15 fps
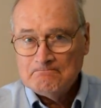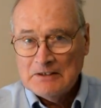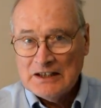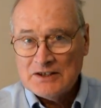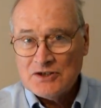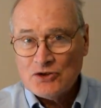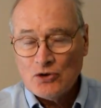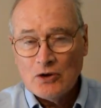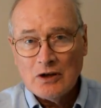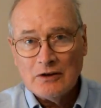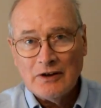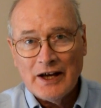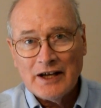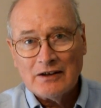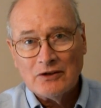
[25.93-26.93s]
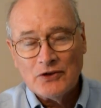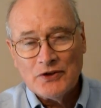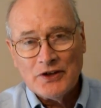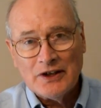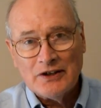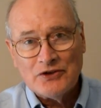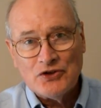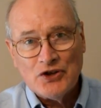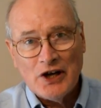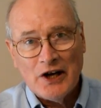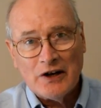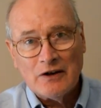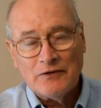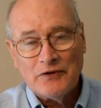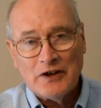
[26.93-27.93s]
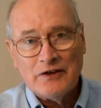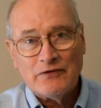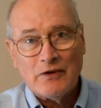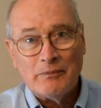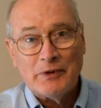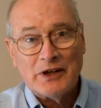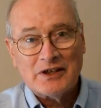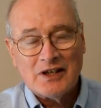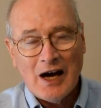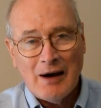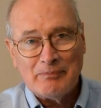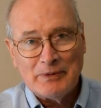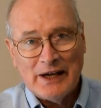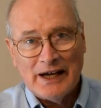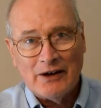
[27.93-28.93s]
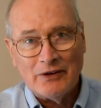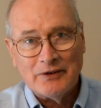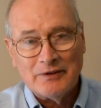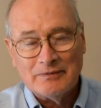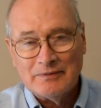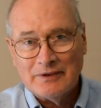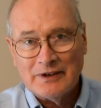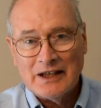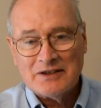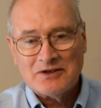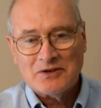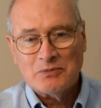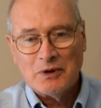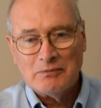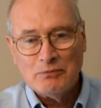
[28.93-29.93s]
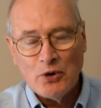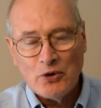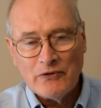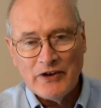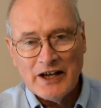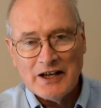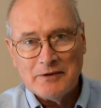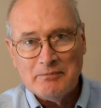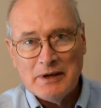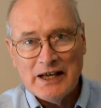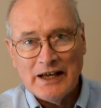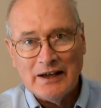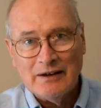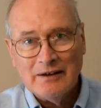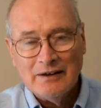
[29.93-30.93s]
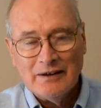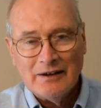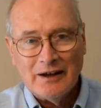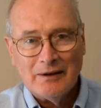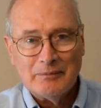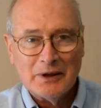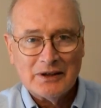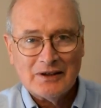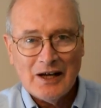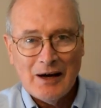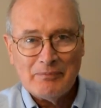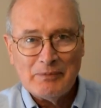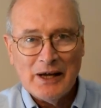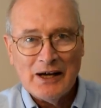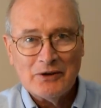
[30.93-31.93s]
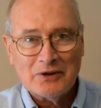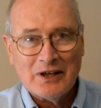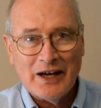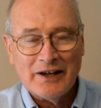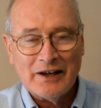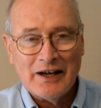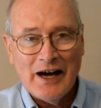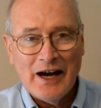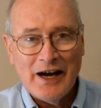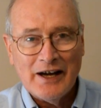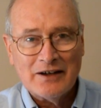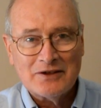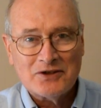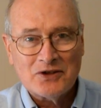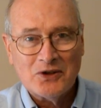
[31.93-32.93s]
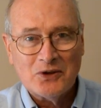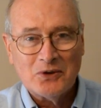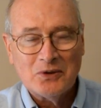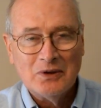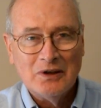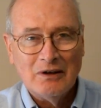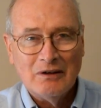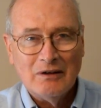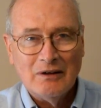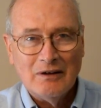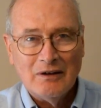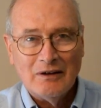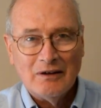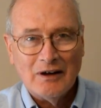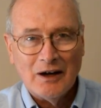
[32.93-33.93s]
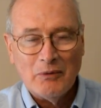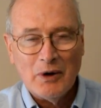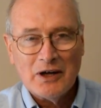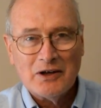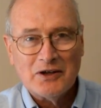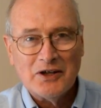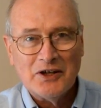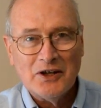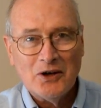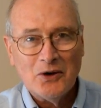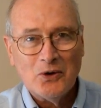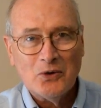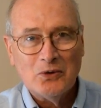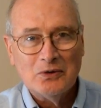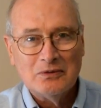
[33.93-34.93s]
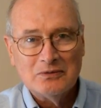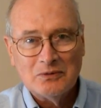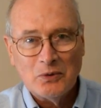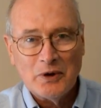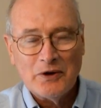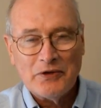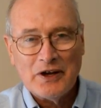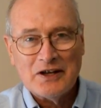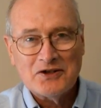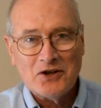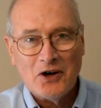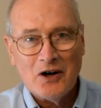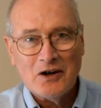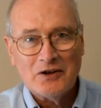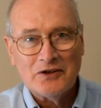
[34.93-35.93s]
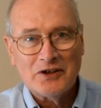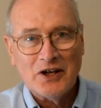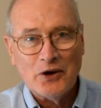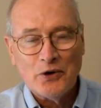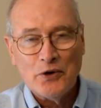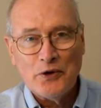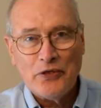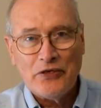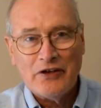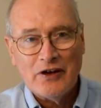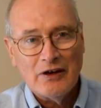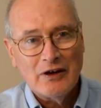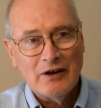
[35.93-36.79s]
It's sort of like learning geography from the top down, and that's what motivated me. I'm a top-down kind of guy, and so I wanted to know where things are on the earth.